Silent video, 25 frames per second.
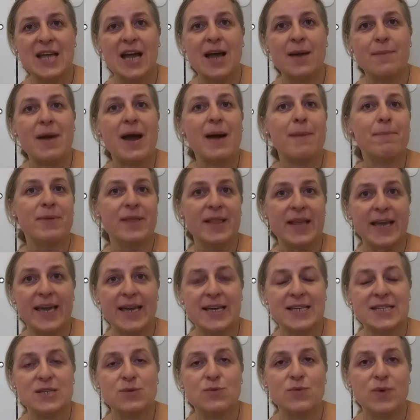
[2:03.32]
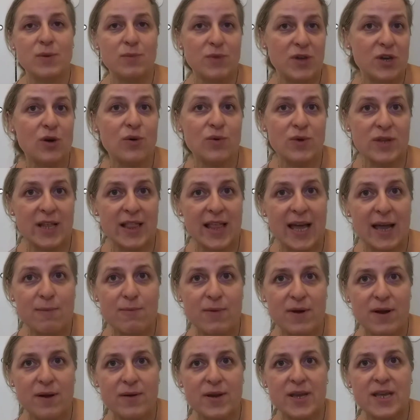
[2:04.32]
time I plan when we go to the
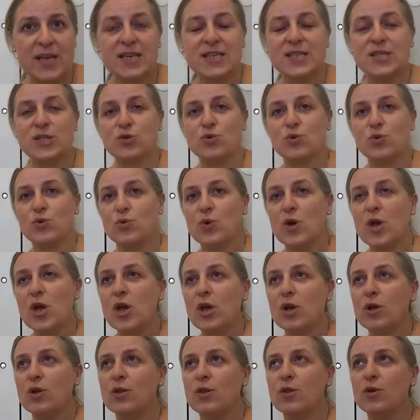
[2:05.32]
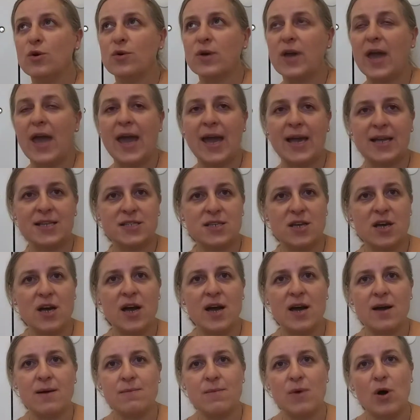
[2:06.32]
library is to look at
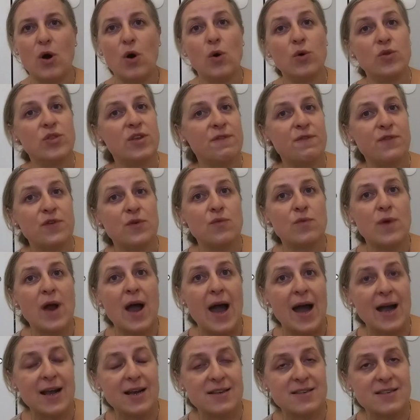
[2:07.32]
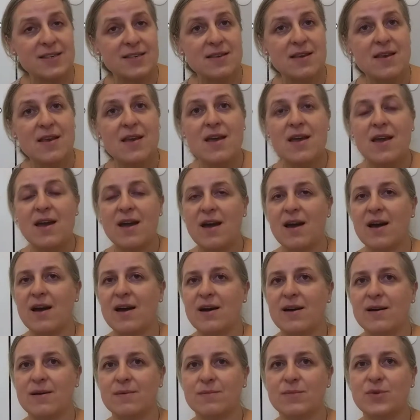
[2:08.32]
all different rocks,
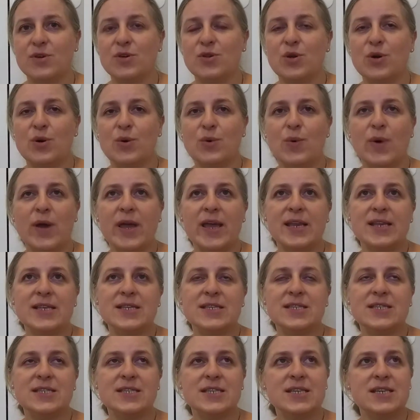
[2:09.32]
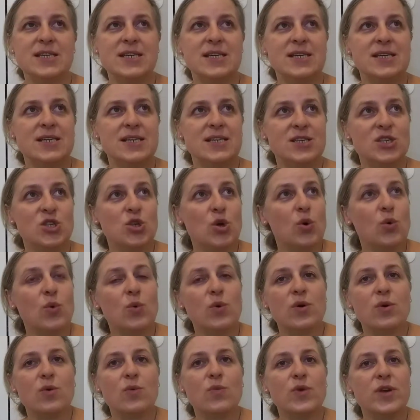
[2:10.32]
and
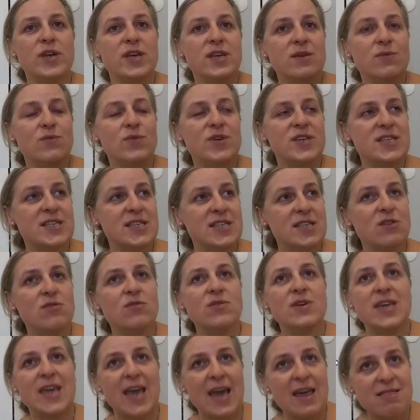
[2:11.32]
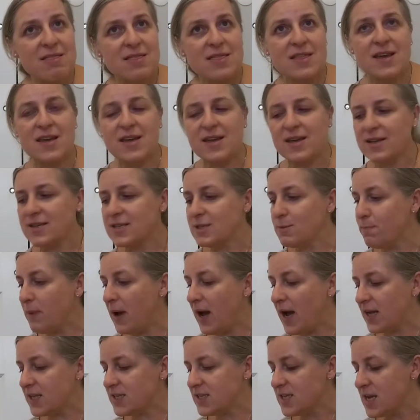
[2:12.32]
so we still get things,
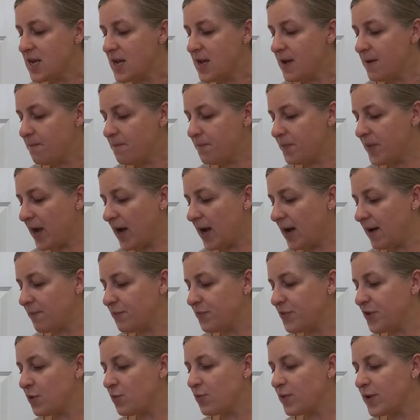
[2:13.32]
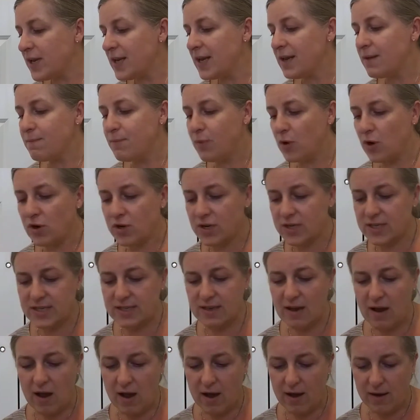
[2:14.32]
but the reading
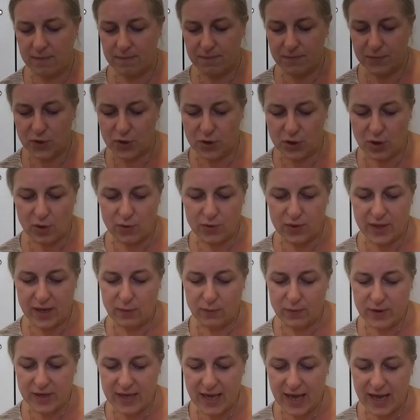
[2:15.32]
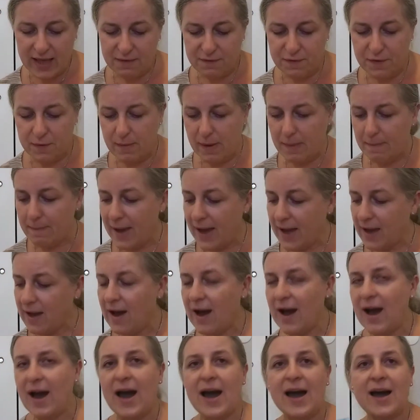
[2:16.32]
books, that we get from
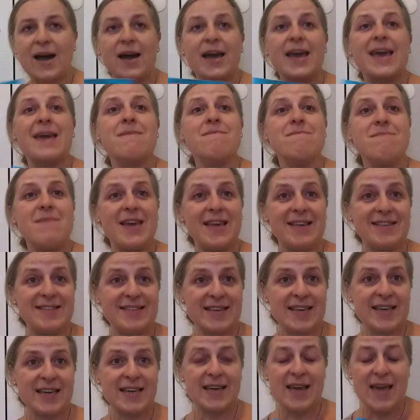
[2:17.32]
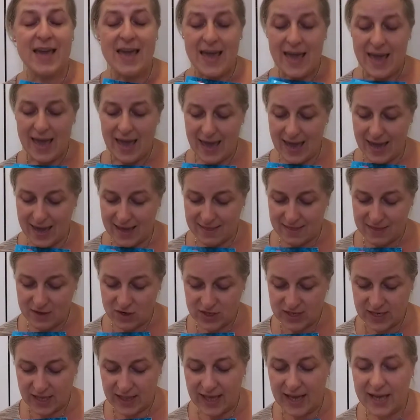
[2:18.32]
Abeka are amazing, and
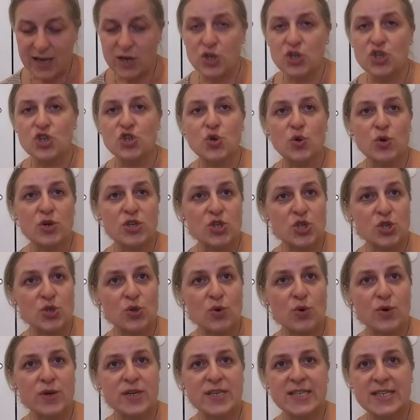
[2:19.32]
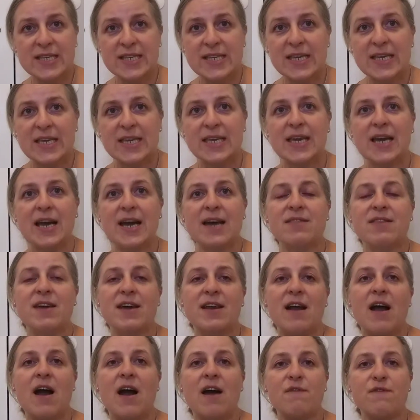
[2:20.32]
there's a lot of short stories in here
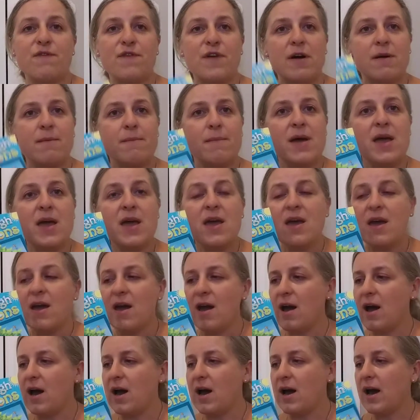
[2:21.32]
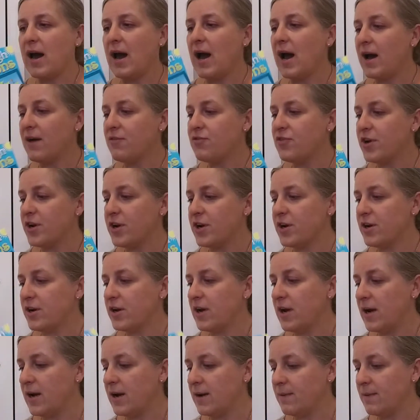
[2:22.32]
that are from other,